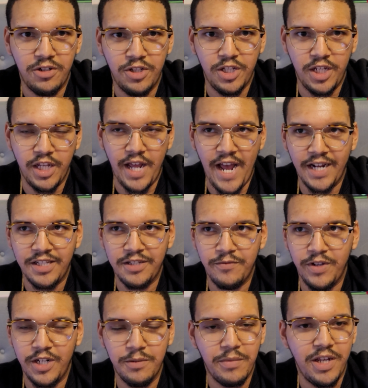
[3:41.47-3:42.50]
to get
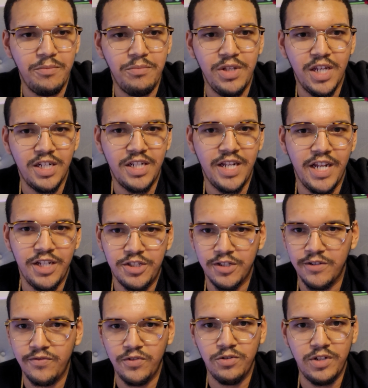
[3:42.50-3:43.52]
activated might be a day to a
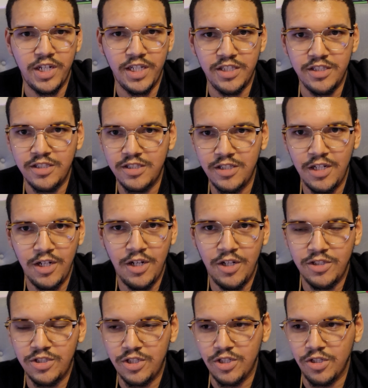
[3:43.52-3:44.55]
few days
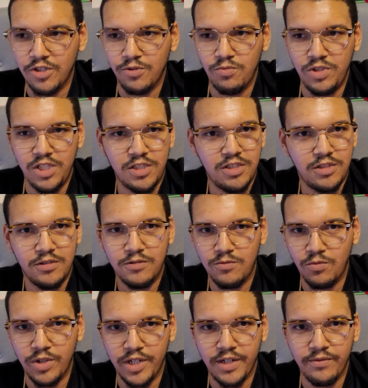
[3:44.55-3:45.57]
to weeks,
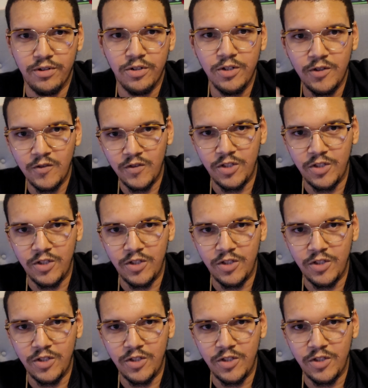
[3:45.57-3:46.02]
whatever.